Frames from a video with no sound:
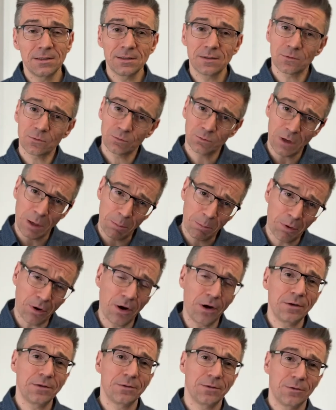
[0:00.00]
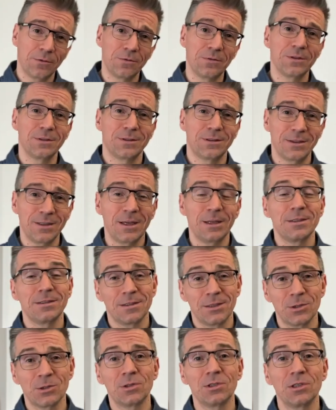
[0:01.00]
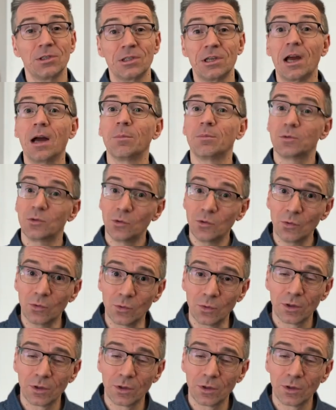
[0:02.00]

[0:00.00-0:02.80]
is a part of the sales engineer job too.